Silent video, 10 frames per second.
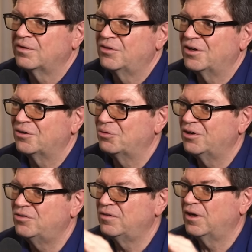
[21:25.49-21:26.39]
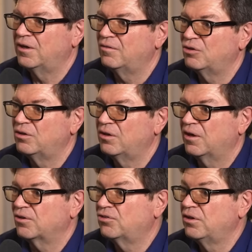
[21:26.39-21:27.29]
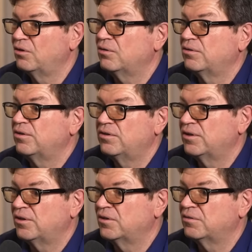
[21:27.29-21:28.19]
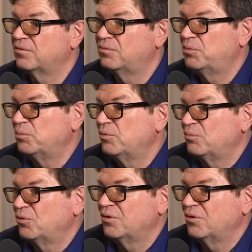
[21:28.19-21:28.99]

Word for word: that are relatively high level are actually learned. They're not people.